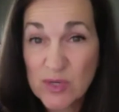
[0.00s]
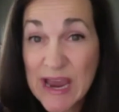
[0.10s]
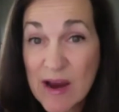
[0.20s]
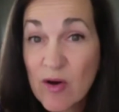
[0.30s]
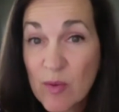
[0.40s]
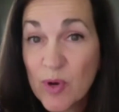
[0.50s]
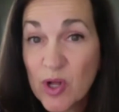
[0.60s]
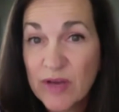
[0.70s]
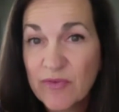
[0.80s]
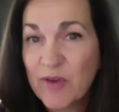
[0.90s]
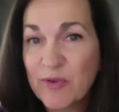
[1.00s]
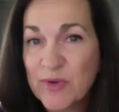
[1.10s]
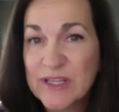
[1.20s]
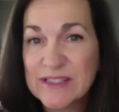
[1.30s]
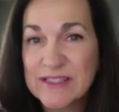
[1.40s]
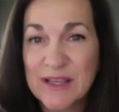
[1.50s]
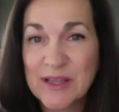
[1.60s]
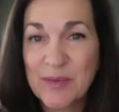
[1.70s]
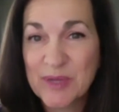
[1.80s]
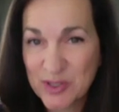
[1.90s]
terrible if everyone is
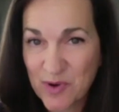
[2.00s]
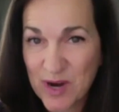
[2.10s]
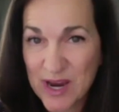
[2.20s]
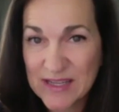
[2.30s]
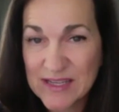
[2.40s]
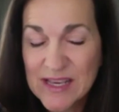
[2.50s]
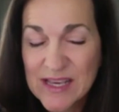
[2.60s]
telling them it's great.